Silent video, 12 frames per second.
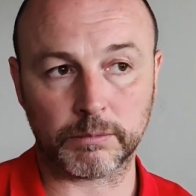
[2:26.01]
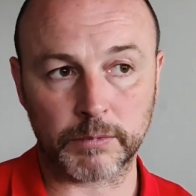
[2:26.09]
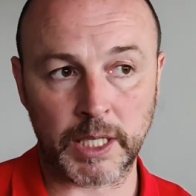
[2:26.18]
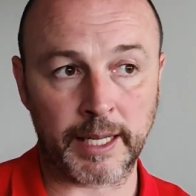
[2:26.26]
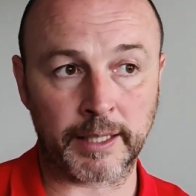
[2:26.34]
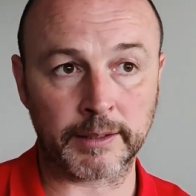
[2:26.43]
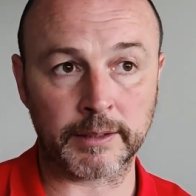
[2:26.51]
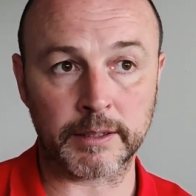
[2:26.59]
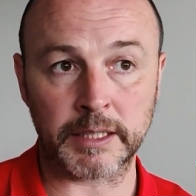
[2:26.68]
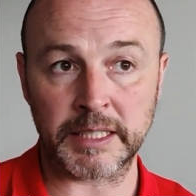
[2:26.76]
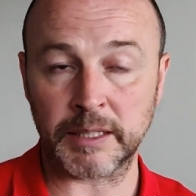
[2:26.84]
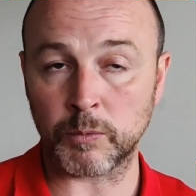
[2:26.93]
and
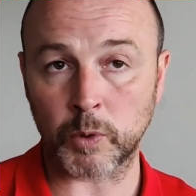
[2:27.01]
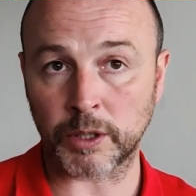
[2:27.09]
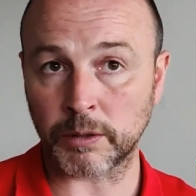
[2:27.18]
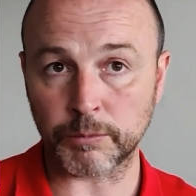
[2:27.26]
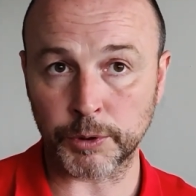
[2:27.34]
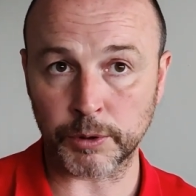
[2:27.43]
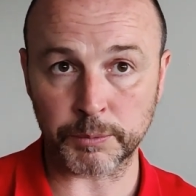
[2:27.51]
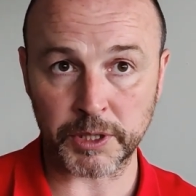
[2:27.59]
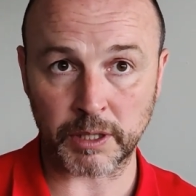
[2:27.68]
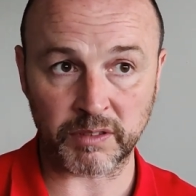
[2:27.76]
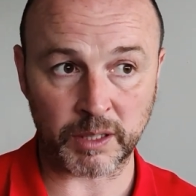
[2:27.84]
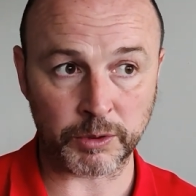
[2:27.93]
he didn't want to rule
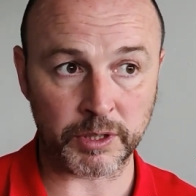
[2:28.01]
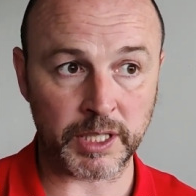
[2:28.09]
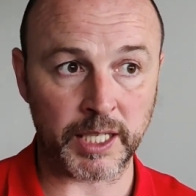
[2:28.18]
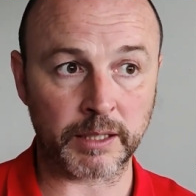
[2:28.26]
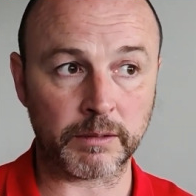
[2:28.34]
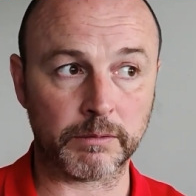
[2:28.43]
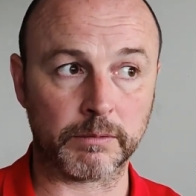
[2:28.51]
himself out today